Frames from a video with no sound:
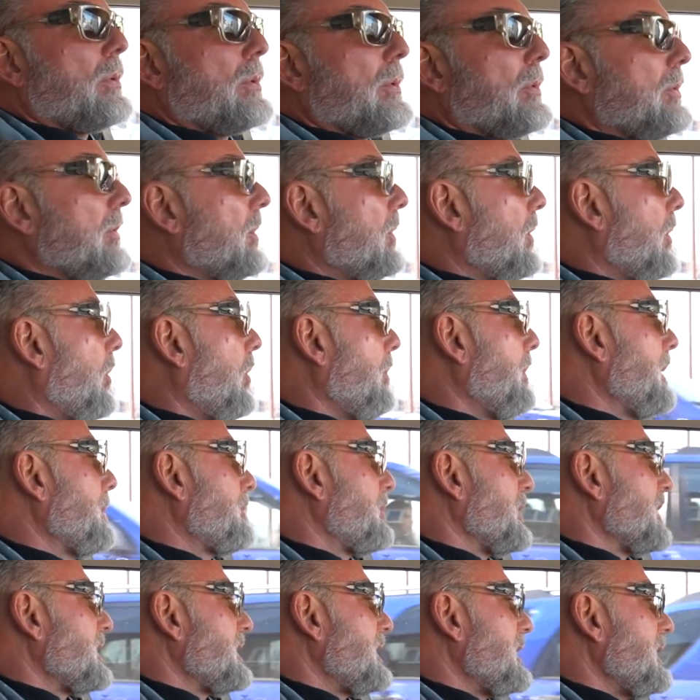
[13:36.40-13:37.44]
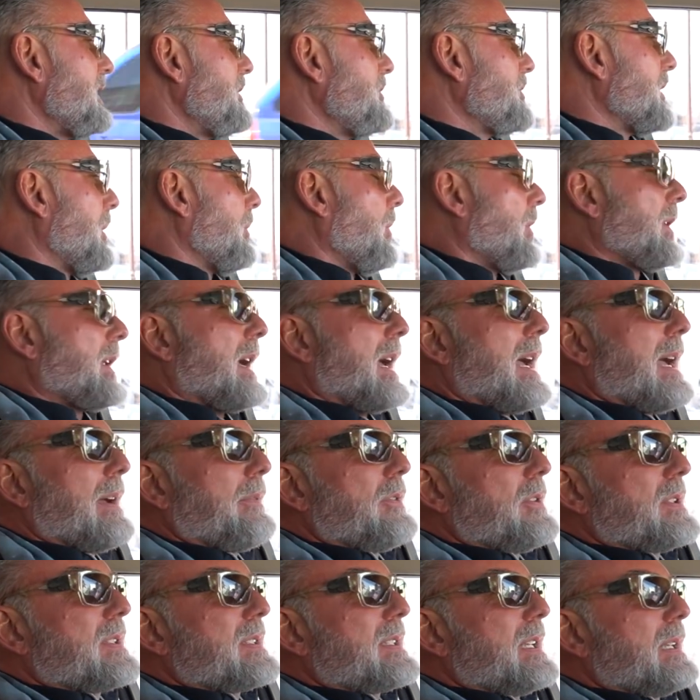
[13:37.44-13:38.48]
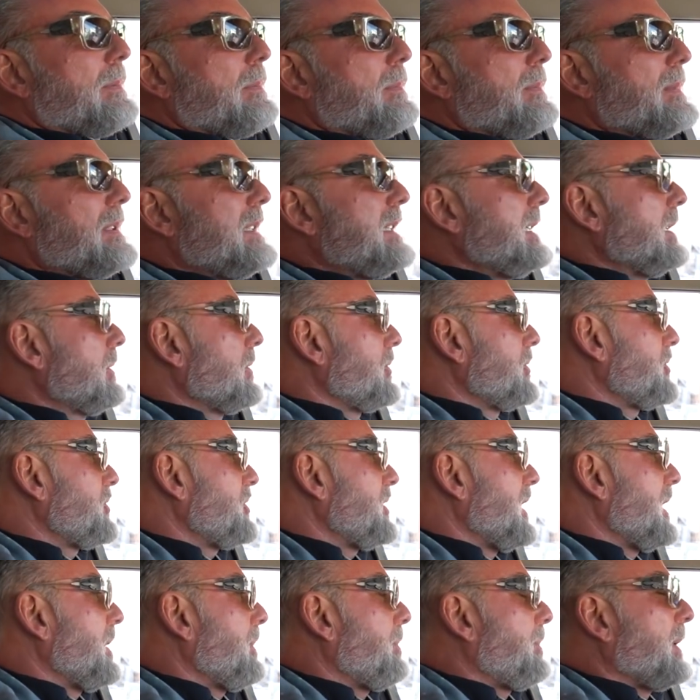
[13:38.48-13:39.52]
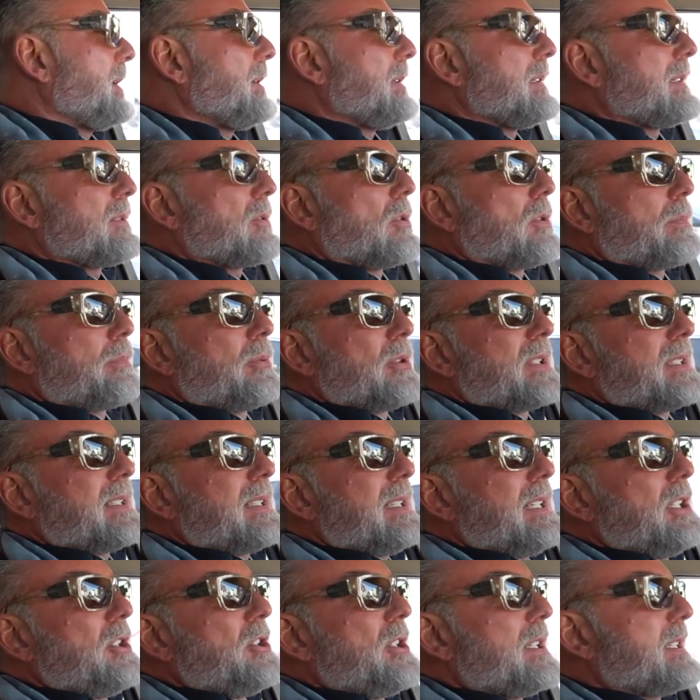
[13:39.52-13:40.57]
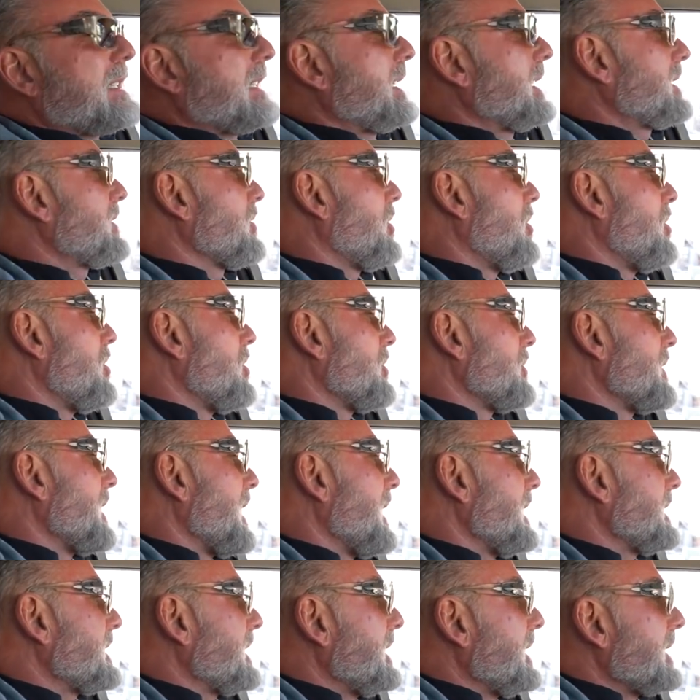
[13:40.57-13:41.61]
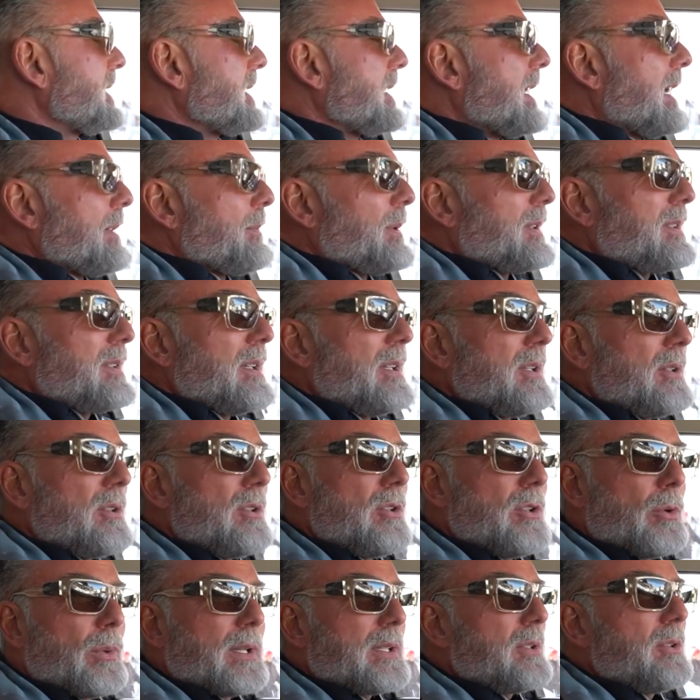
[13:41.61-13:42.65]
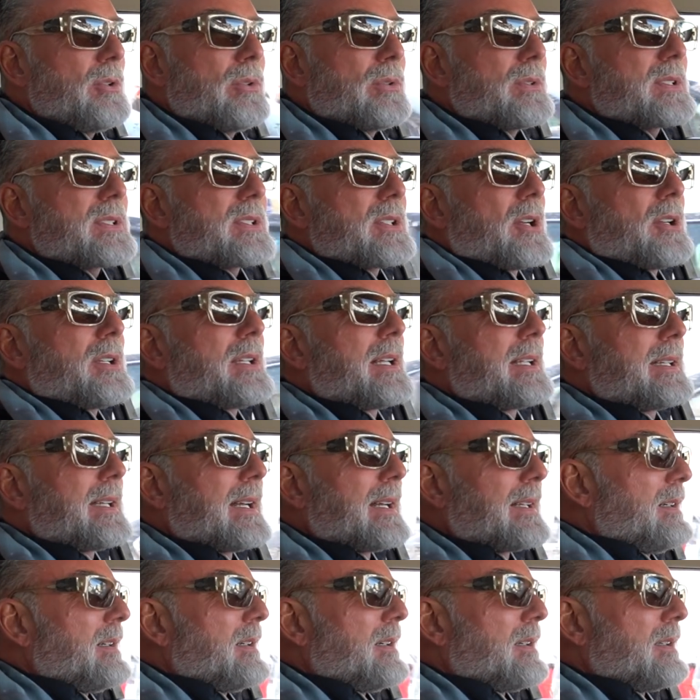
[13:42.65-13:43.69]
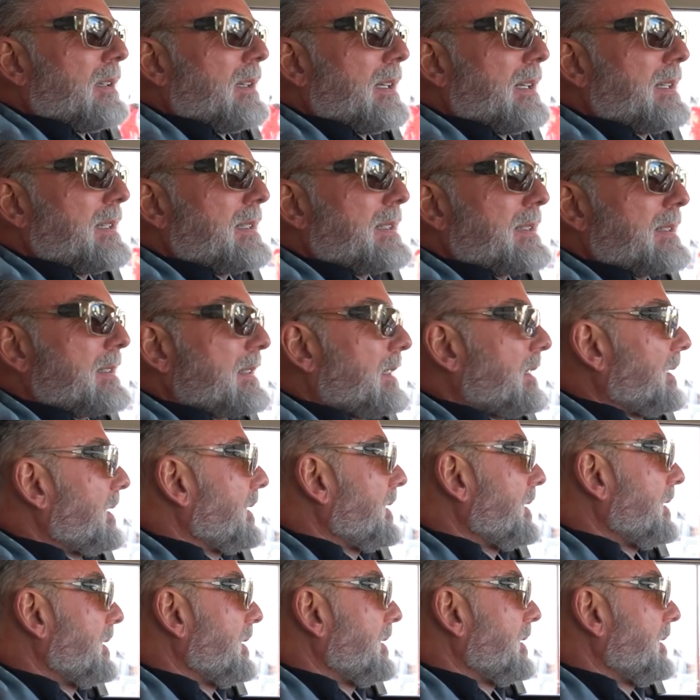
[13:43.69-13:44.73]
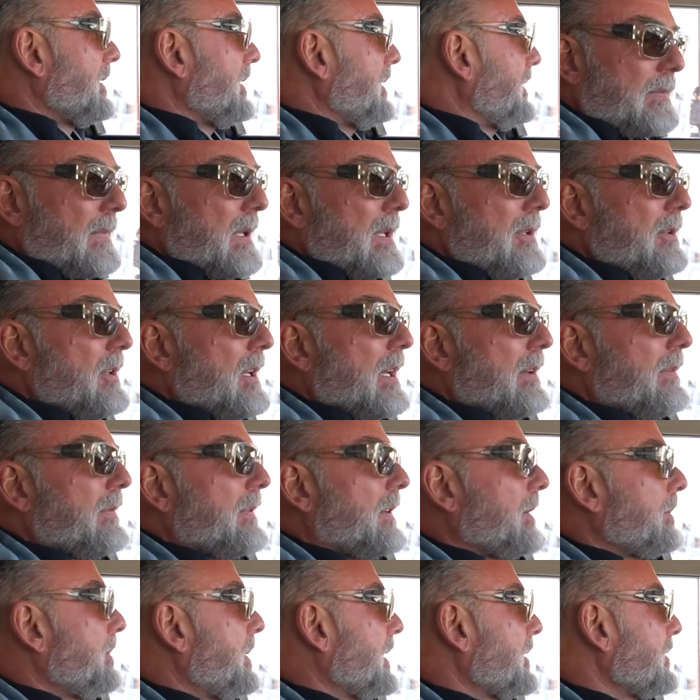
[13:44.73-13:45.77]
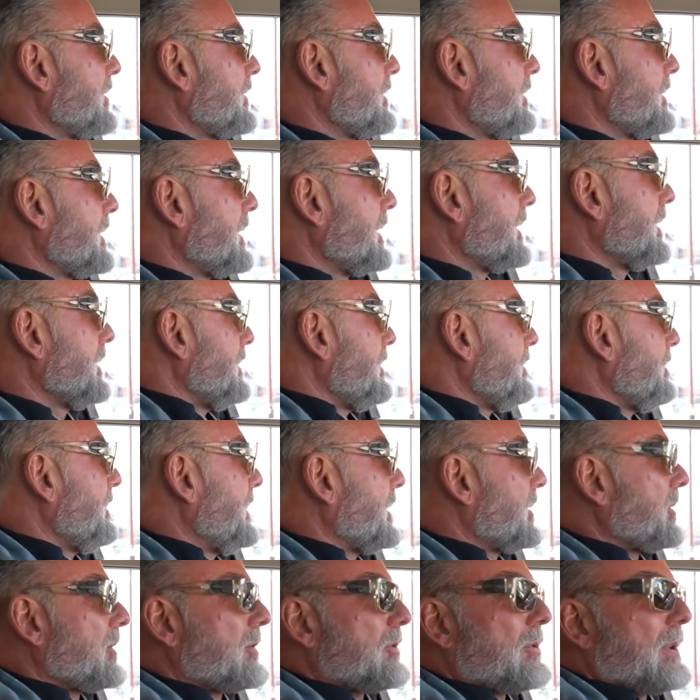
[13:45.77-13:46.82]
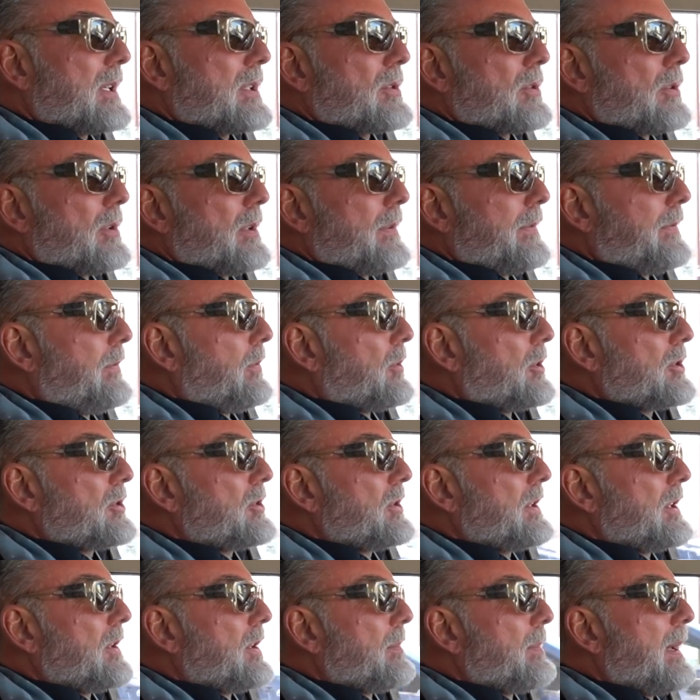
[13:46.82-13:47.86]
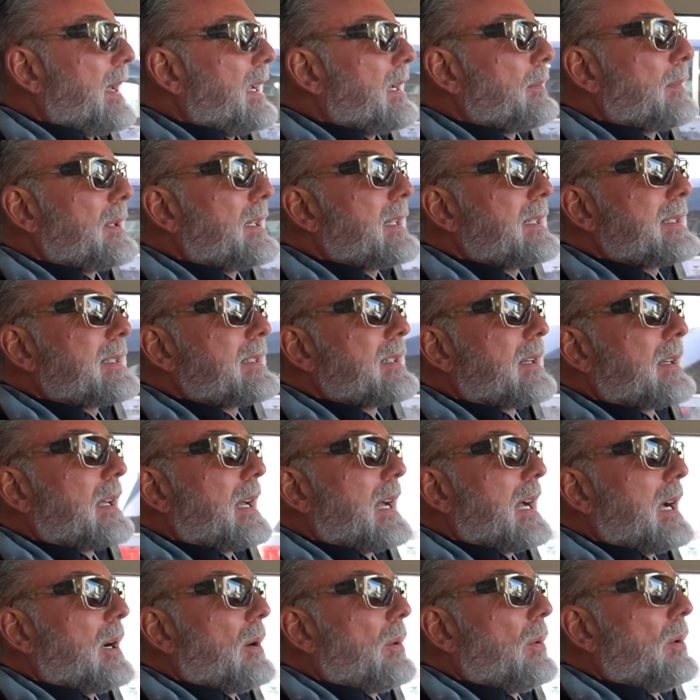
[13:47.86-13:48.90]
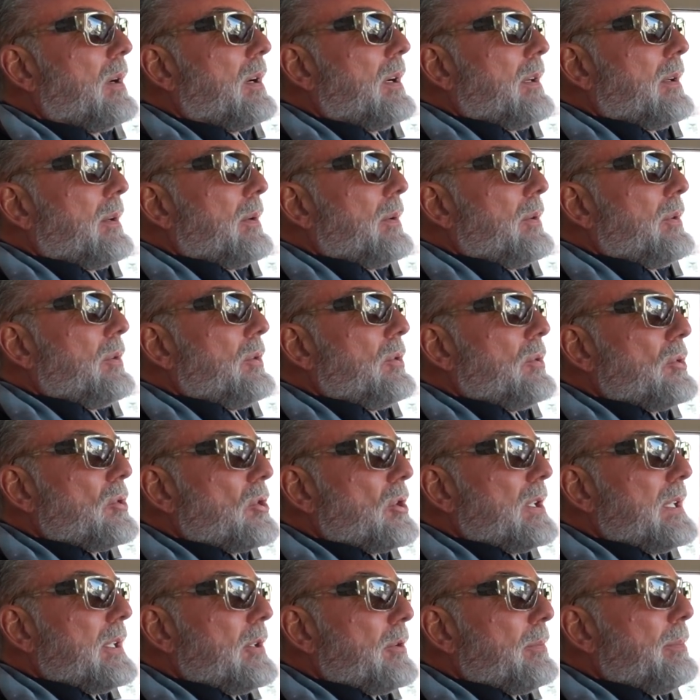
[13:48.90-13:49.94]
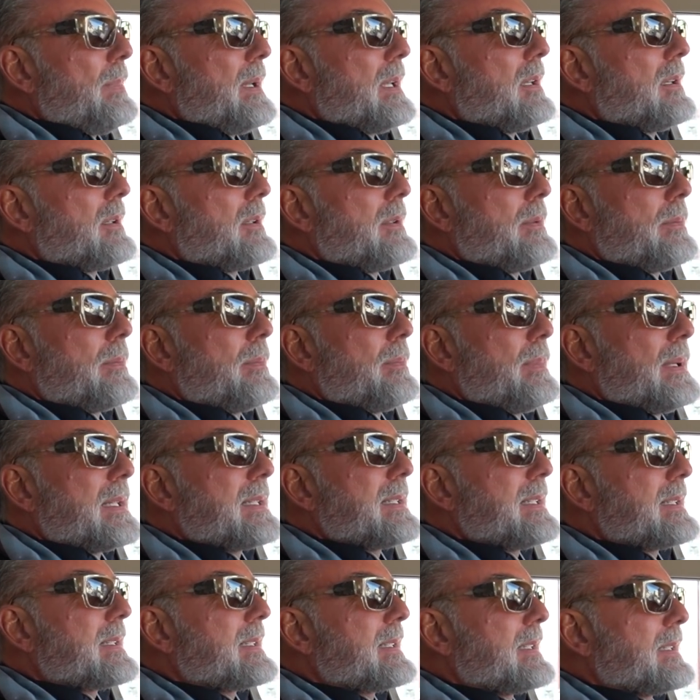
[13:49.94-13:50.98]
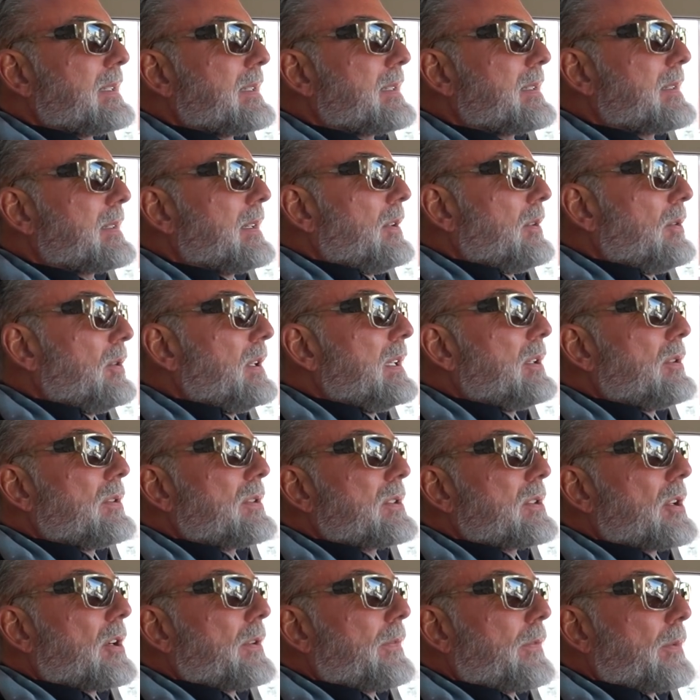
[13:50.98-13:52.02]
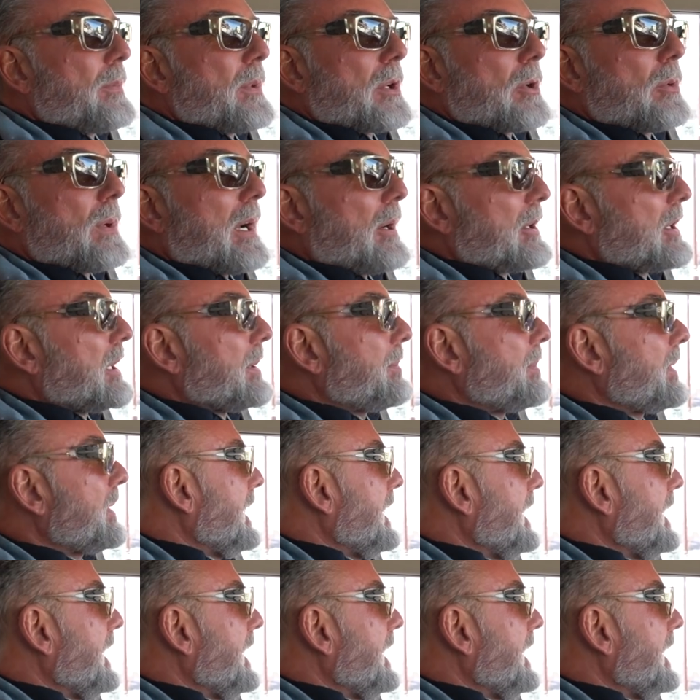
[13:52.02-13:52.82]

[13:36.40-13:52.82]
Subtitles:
you know, OB Prestige, I want to have the same dealership and it's all prestigious and it's all nice and this and that. But you know what? You don't start like that unless you have better tricks or a fortune in the bank. But this is not how usually you build businesses. You need to start from the ground up.